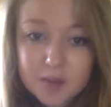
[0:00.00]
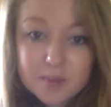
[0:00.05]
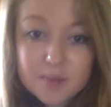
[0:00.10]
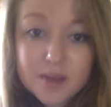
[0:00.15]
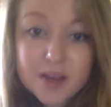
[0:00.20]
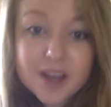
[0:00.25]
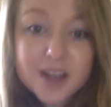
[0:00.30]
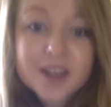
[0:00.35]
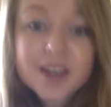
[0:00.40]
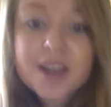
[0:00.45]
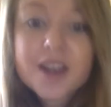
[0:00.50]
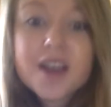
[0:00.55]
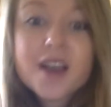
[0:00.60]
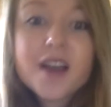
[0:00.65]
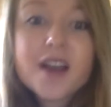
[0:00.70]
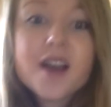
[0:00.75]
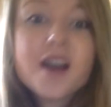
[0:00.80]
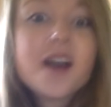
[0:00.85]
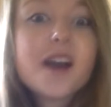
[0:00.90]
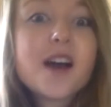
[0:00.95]
But
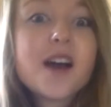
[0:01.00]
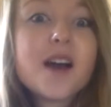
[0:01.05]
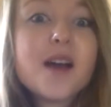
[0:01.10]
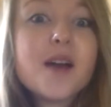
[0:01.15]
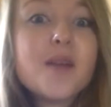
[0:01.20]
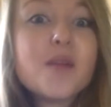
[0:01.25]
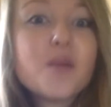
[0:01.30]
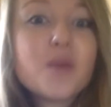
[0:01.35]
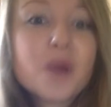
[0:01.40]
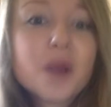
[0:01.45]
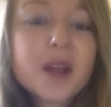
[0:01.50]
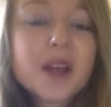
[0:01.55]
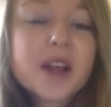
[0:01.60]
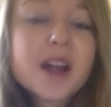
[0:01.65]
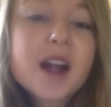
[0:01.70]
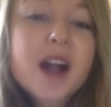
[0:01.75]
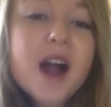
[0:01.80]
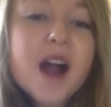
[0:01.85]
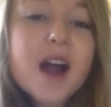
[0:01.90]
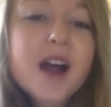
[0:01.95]
I'm
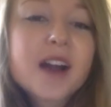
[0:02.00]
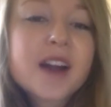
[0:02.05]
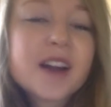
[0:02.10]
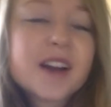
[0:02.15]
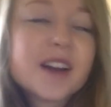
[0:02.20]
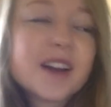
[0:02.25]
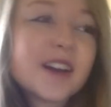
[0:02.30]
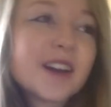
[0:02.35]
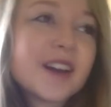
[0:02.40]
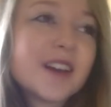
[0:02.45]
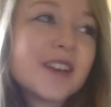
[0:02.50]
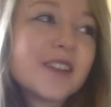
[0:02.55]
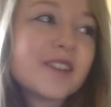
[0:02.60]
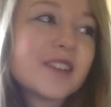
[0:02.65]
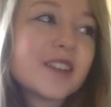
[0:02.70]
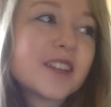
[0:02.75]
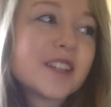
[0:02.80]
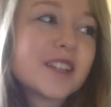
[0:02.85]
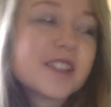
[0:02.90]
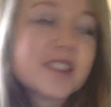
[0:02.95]
working hard. I have,
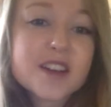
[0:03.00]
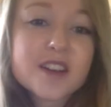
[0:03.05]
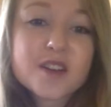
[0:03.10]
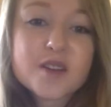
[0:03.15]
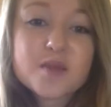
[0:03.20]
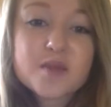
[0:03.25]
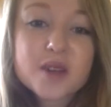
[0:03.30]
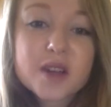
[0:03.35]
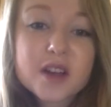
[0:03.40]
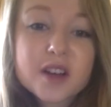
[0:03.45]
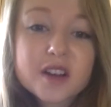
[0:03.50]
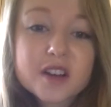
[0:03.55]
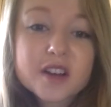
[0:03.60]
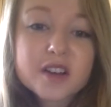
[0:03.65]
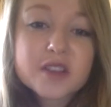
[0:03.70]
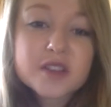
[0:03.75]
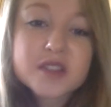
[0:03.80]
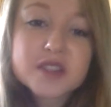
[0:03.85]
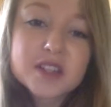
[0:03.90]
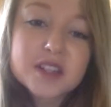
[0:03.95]
like, done all my
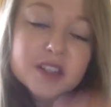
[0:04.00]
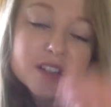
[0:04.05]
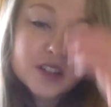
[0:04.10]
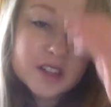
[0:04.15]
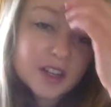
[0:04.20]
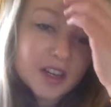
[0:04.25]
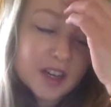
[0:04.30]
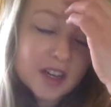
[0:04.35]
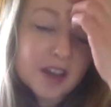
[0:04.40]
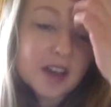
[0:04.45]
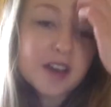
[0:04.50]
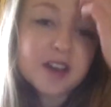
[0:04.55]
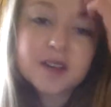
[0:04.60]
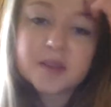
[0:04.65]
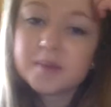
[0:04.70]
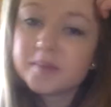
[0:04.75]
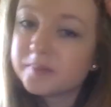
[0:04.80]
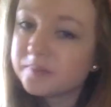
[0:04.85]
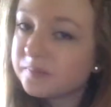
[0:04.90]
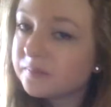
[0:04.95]
cardio still. I
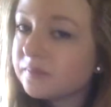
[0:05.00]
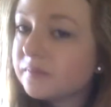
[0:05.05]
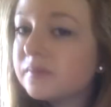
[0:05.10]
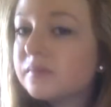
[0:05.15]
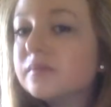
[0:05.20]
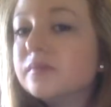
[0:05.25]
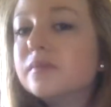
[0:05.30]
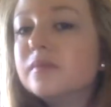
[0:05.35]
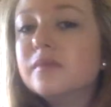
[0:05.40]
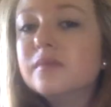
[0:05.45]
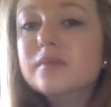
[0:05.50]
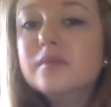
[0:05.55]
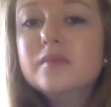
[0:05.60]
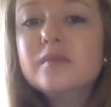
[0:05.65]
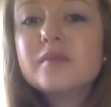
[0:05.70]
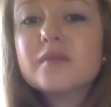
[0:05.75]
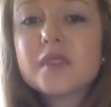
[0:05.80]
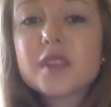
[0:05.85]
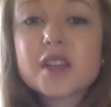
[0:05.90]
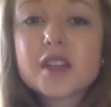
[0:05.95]
am
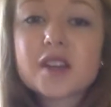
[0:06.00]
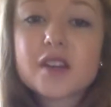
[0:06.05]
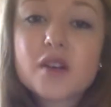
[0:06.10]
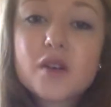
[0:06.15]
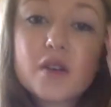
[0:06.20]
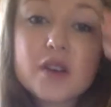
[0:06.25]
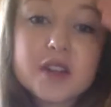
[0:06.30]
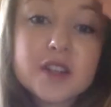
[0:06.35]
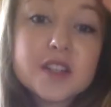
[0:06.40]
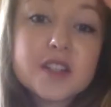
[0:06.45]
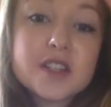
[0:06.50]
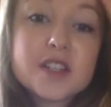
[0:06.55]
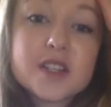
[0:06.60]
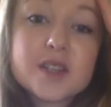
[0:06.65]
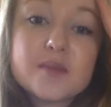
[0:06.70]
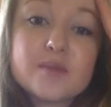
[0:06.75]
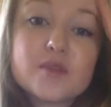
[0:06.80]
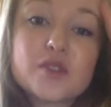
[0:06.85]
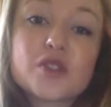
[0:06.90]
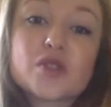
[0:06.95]
going to the
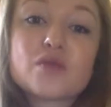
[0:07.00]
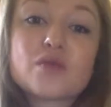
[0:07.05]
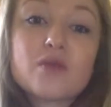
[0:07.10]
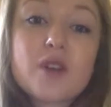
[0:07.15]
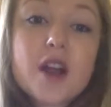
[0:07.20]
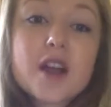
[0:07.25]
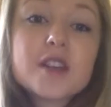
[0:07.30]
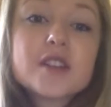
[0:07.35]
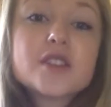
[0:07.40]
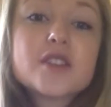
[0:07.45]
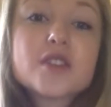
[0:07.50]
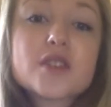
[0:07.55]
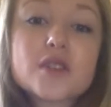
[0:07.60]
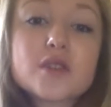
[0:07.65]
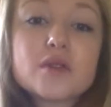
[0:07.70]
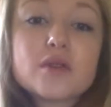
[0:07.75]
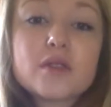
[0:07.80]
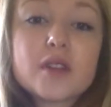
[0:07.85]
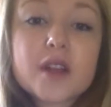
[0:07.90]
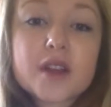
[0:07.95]
gym, trying
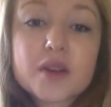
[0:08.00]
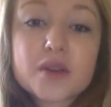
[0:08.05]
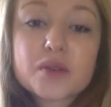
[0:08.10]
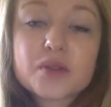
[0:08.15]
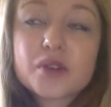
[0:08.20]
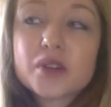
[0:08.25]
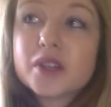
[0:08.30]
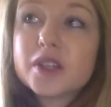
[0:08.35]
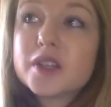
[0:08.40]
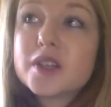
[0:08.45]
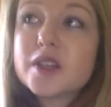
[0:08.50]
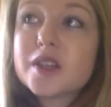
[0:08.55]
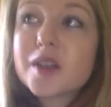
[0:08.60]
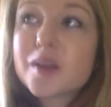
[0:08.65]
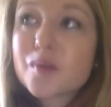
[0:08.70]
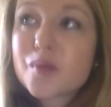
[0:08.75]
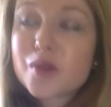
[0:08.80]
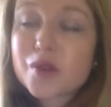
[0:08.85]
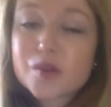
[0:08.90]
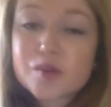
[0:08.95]
to, like, really,
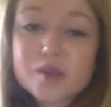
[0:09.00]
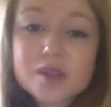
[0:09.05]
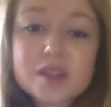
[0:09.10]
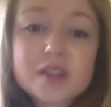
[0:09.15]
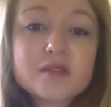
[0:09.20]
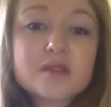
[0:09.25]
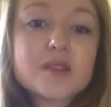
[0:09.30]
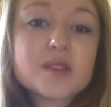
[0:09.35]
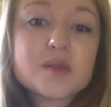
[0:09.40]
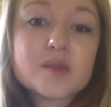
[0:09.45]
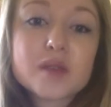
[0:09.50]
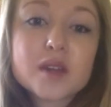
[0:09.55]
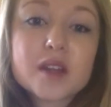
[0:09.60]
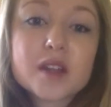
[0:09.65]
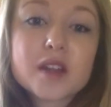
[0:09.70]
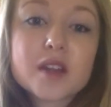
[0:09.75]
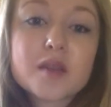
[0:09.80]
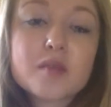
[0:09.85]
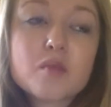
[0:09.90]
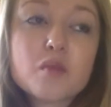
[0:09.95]
like, push myself this week,
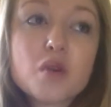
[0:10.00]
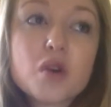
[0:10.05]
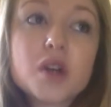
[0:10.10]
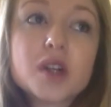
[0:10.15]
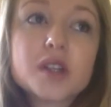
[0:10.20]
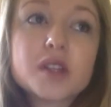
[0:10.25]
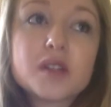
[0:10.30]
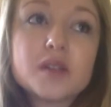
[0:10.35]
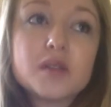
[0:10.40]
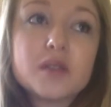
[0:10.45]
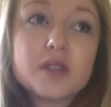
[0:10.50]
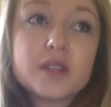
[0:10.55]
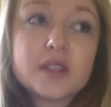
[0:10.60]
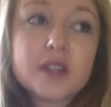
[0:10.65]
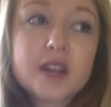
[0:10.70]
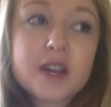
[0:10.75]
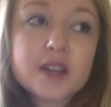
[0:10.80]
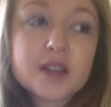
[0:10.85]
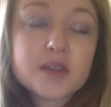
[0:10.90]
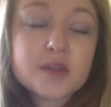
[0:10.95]
like, more so than
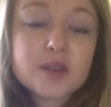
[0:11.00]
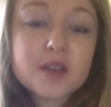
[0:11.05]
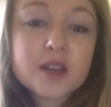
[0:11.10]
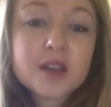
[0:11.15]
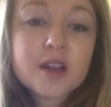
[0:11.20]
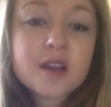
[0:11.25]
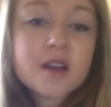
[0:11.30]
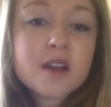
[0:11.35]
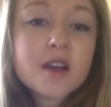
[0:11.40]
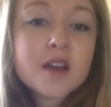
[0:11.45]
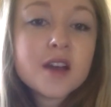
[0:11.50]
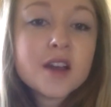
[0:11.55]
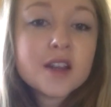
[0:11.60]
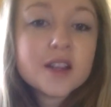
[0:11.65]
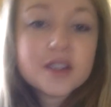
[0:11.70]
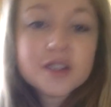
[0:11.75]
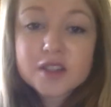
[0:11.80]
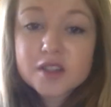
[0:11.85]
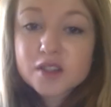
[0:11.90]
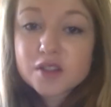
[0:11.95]
last week.
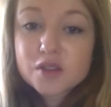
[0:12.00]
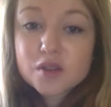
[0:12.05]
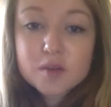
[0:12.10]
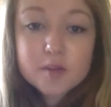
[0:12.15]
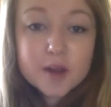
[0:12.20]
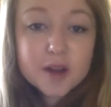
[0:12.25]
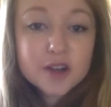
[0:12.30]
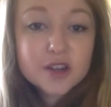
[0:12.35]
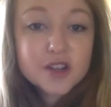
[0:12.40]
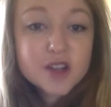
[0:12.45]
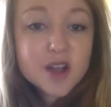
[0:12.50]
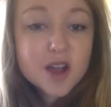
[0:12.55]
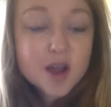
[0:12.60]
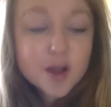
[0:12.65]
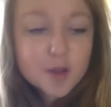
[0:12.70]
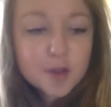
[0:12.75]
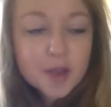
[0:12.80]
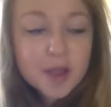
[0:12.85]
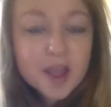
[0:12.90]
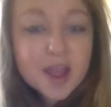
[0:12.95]
Just do a better
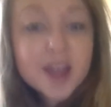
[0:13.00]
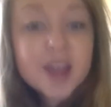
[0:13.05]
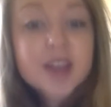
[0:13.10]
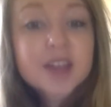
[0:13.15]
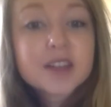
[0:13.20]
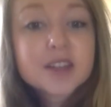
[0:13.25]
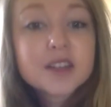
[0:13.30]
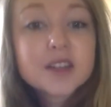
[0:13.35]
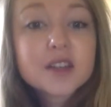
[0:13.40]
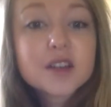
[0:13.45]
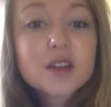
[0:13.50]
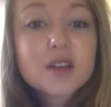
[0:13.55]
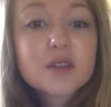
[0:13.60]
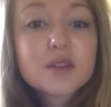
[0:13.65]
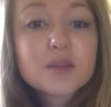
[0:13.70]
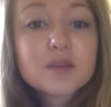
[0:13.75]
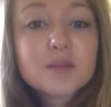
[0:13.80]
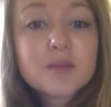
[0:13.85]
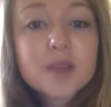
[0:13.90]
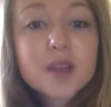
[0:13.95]
job and go
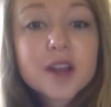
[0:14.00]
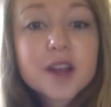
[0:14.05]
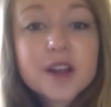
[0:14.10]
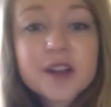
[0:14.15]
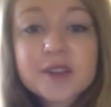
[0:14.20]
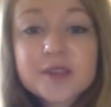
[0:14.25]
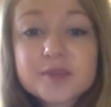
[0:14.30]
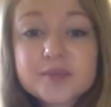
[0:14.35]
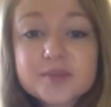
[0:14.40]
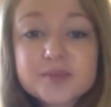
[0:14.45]
from there.